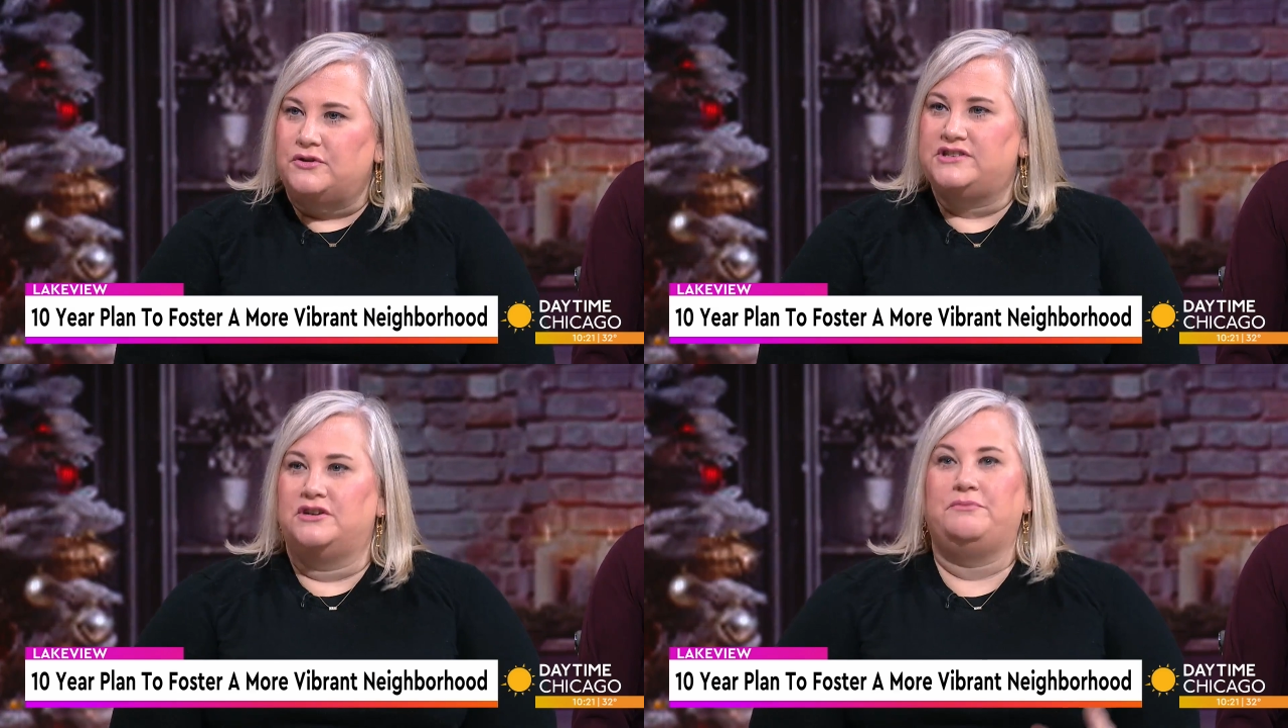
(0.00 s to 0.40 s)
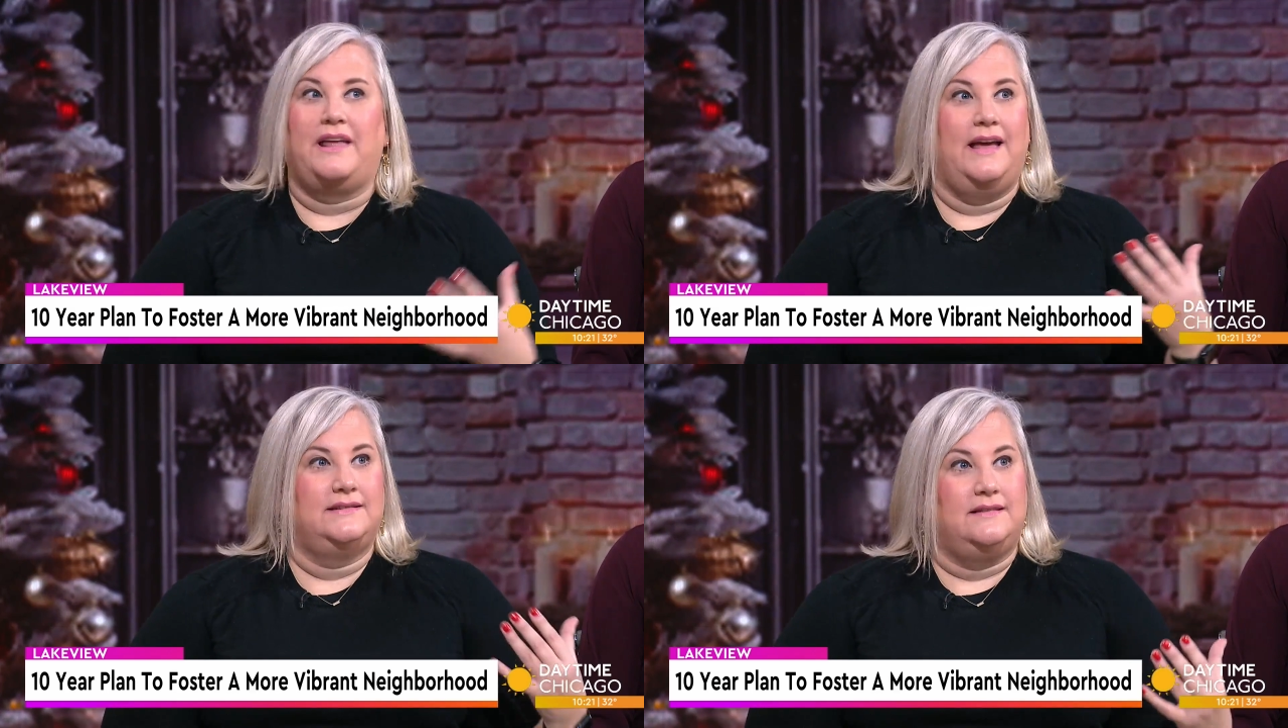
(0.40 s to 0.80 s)
short-term
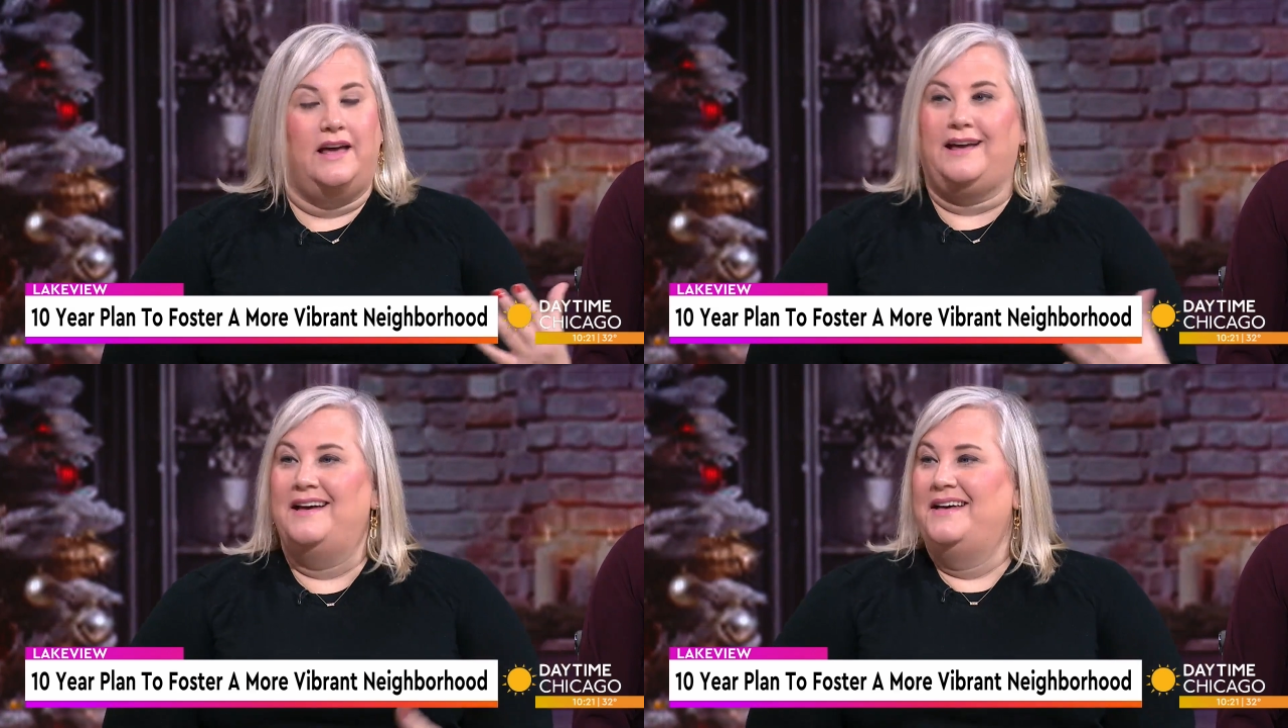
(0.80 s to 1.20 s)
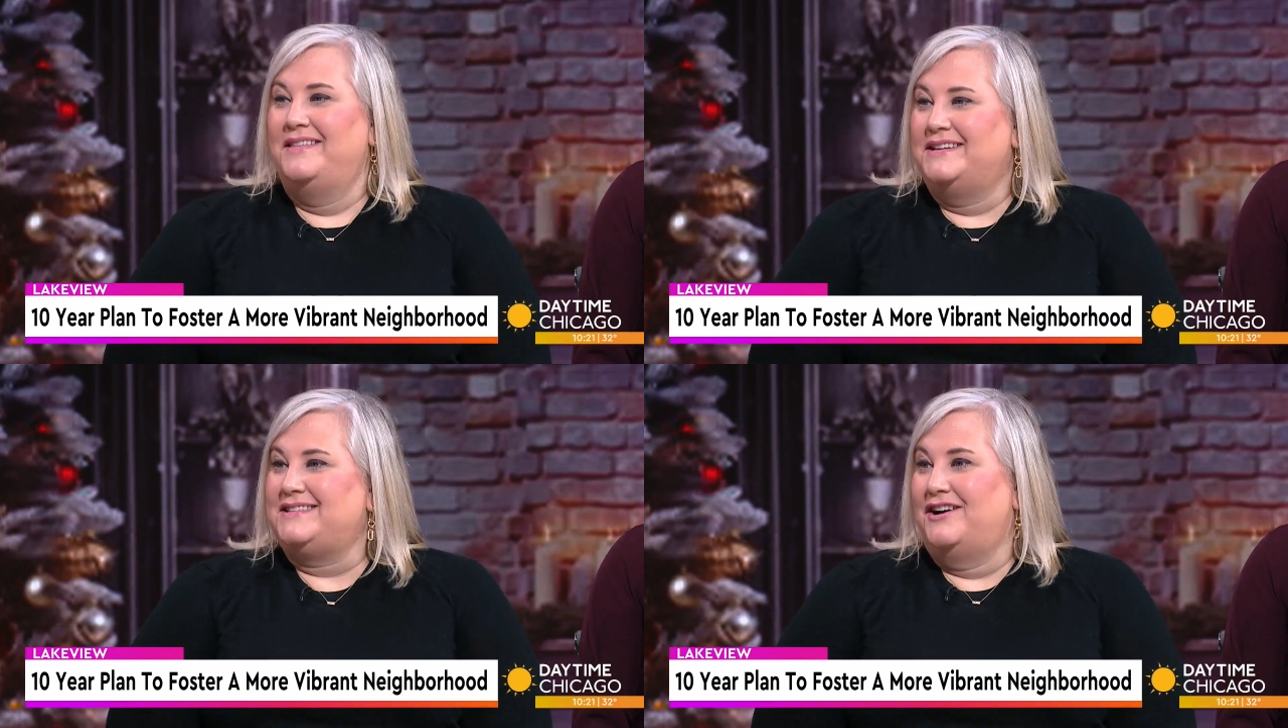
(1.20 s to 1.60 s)
plans like
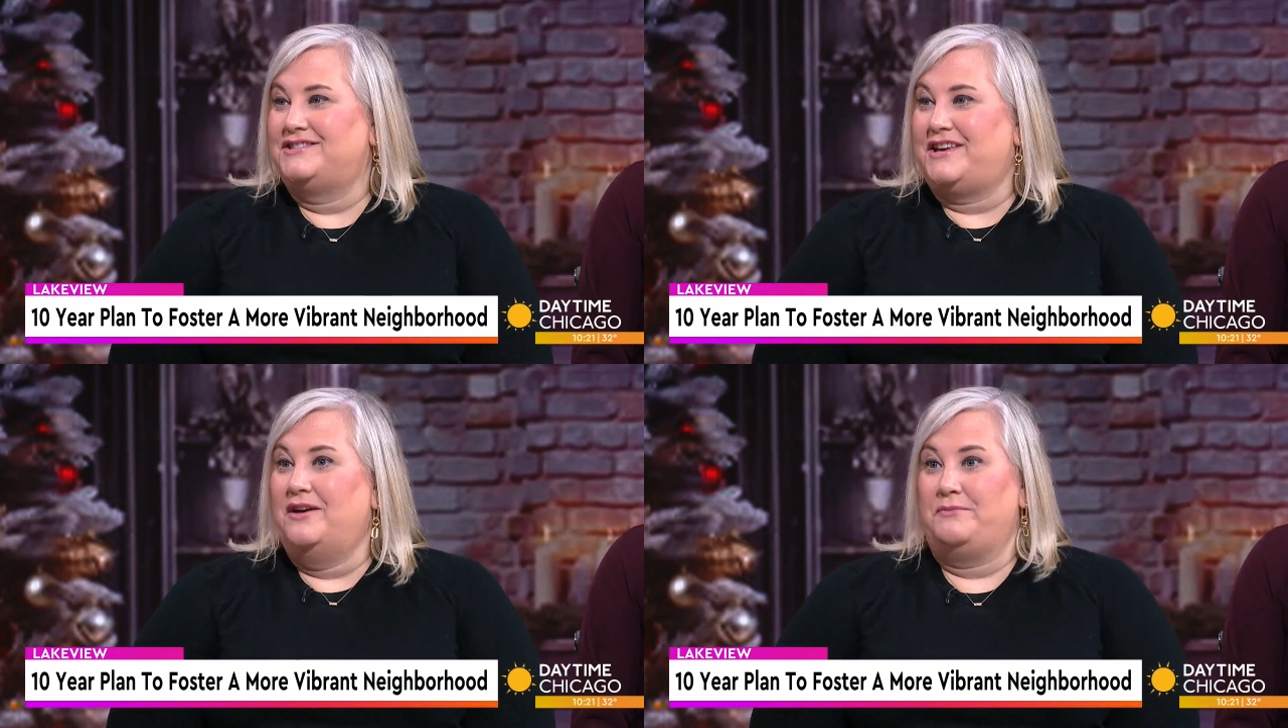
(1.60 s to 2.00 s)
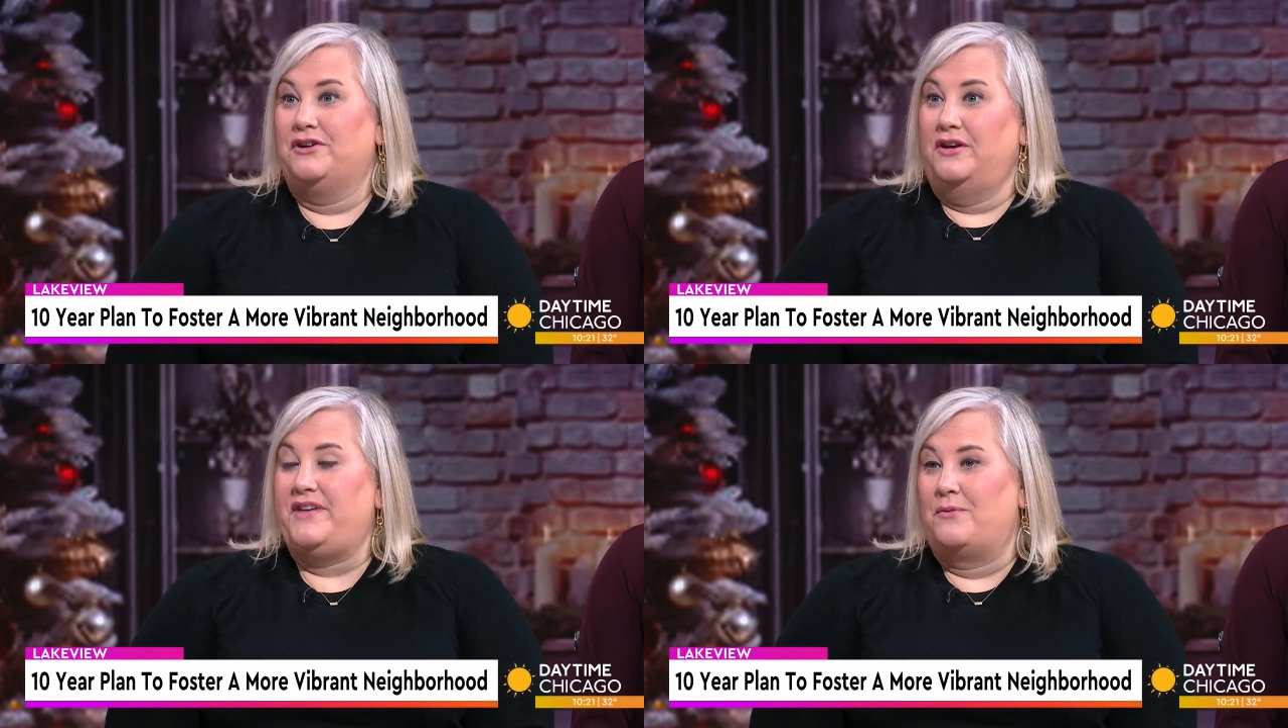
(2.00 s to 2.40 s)
this large-scale
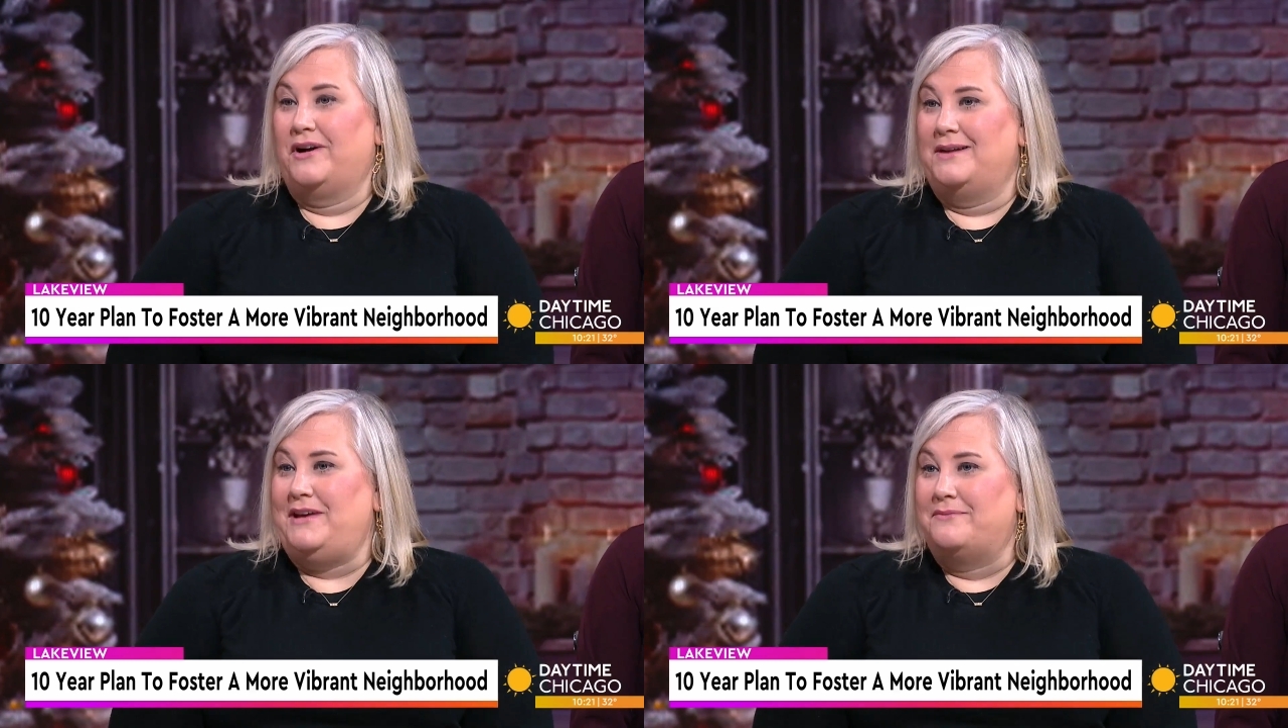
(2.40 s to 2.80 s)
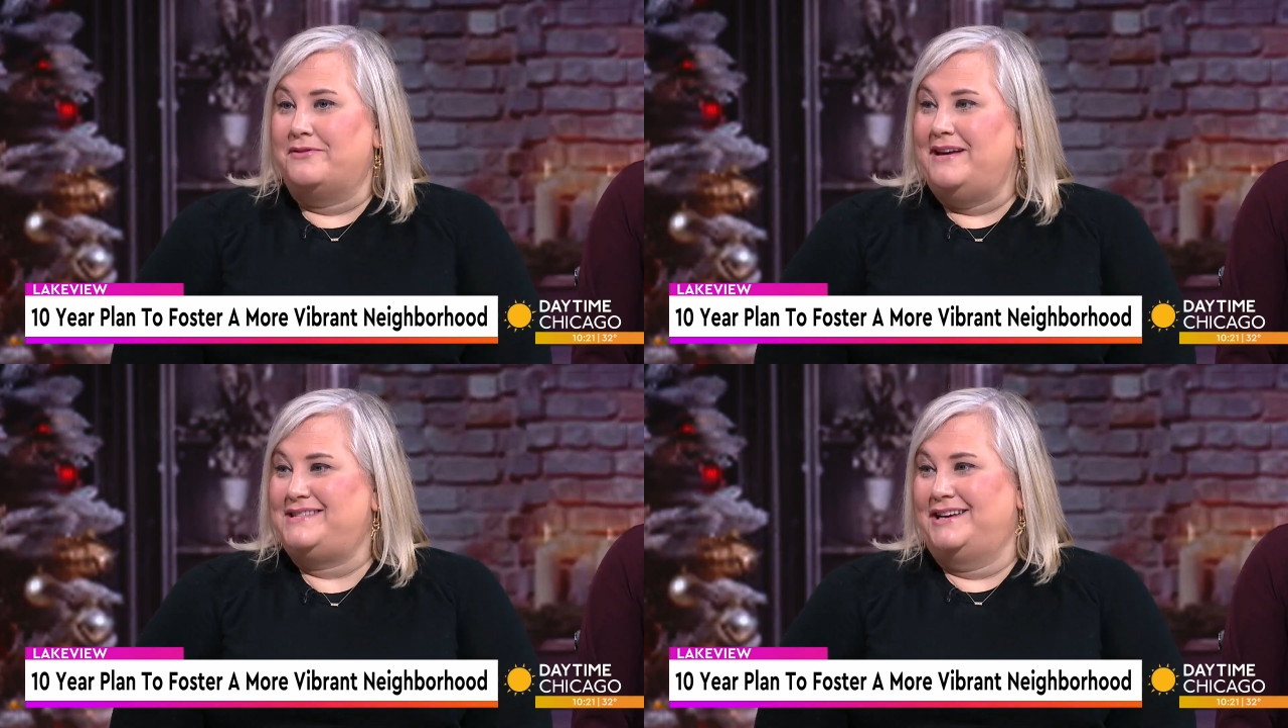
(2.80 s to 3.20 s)
mural that we're going to be
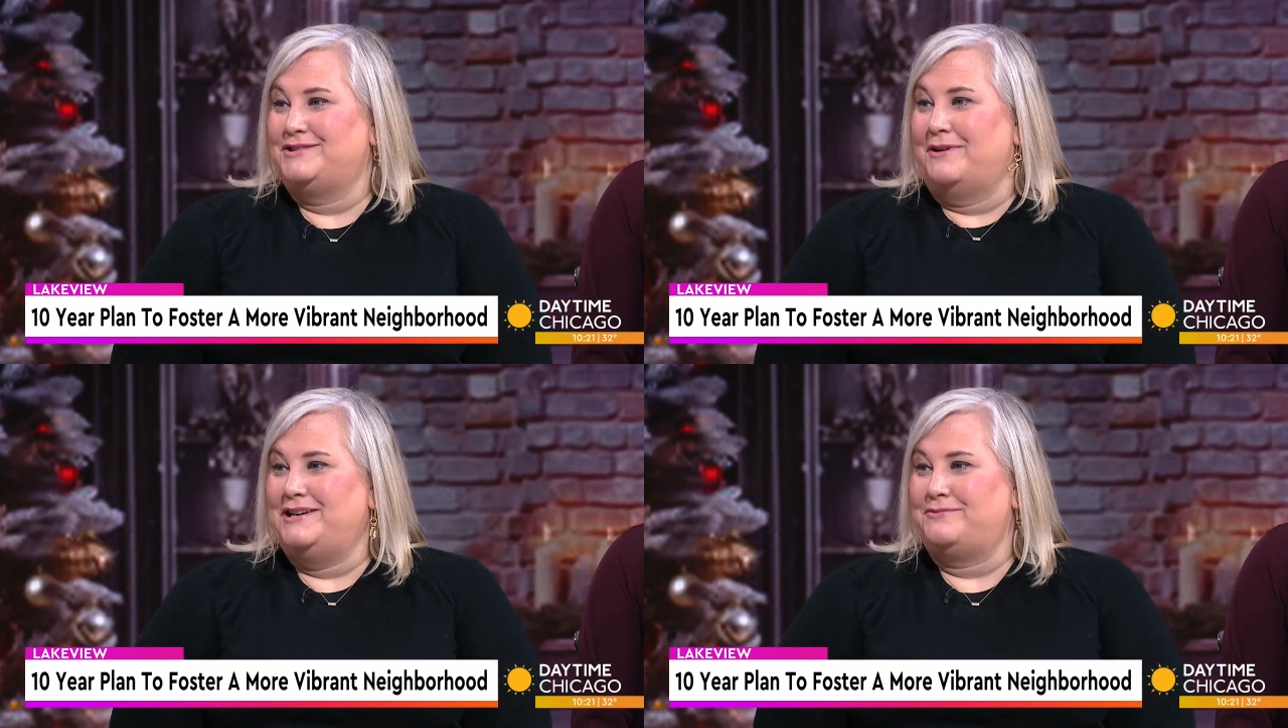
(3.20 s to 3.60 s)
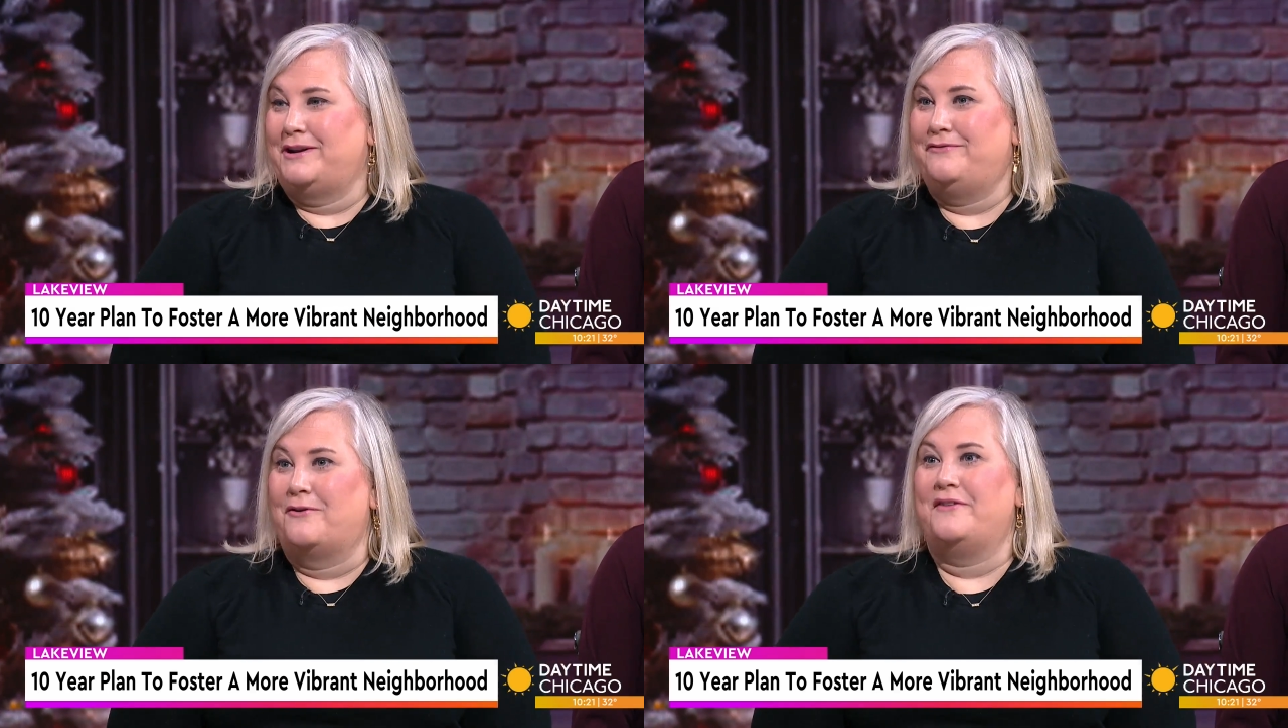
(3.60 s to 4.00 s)
implementing in twenty
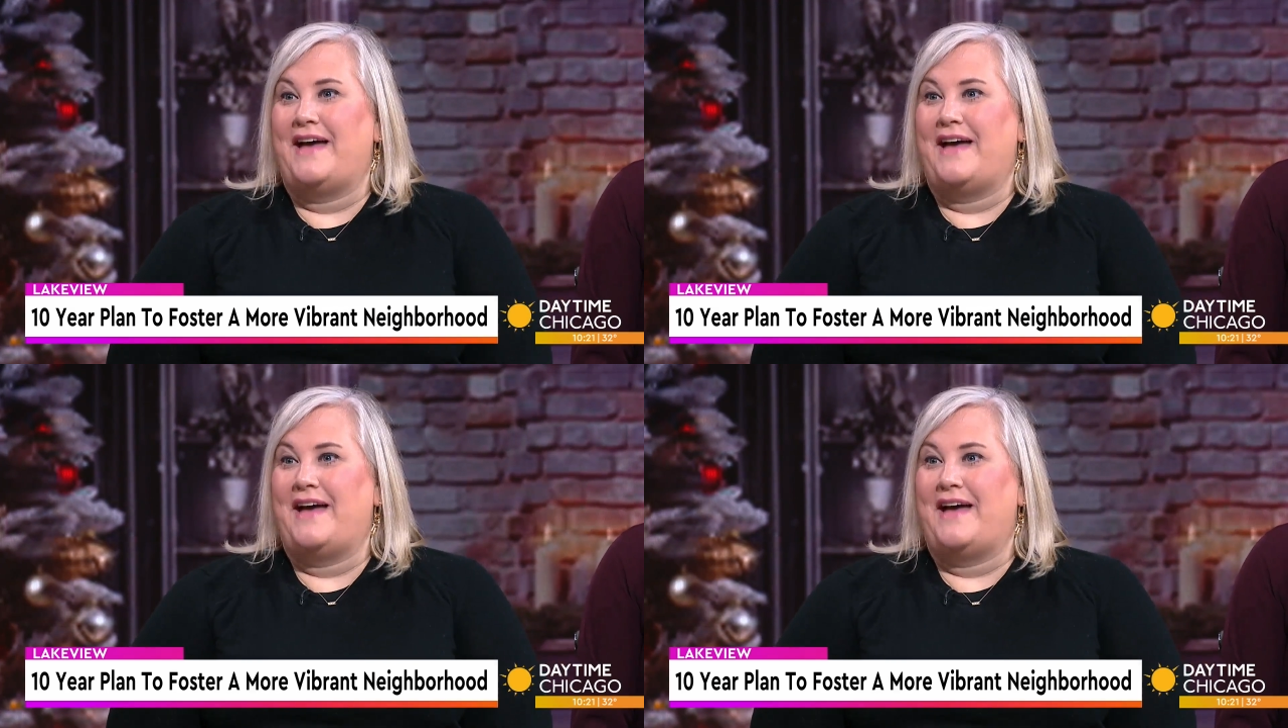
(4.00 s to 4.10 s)
twenty-four,